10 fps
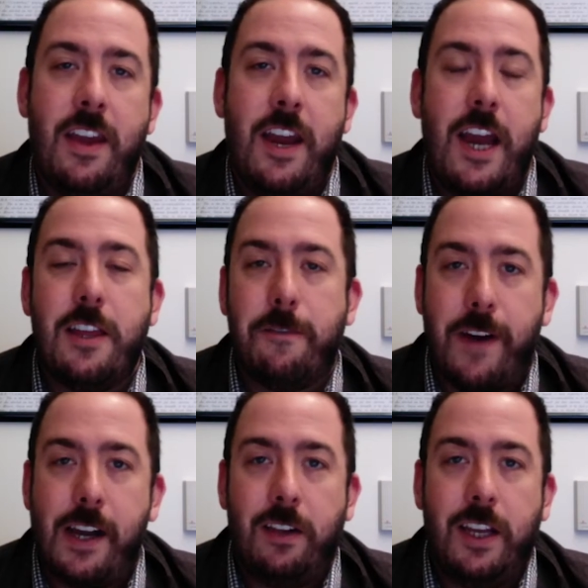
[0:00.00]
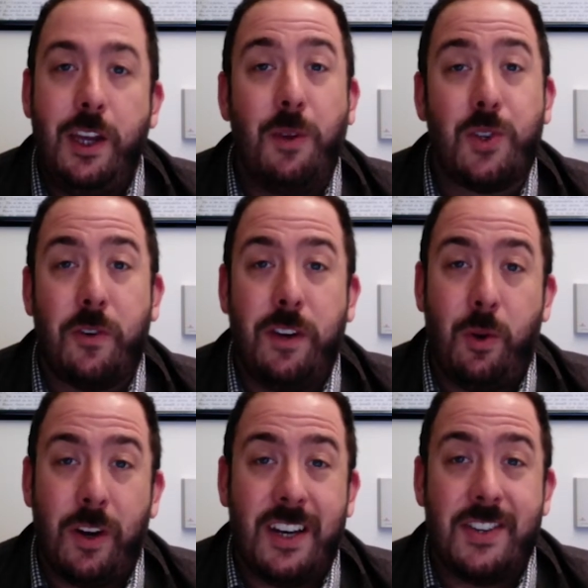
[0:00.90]
And then finally, youth serving
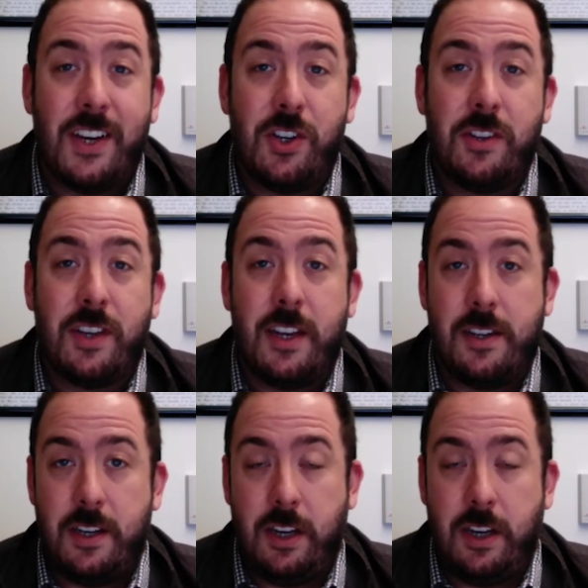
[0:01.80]
organizations can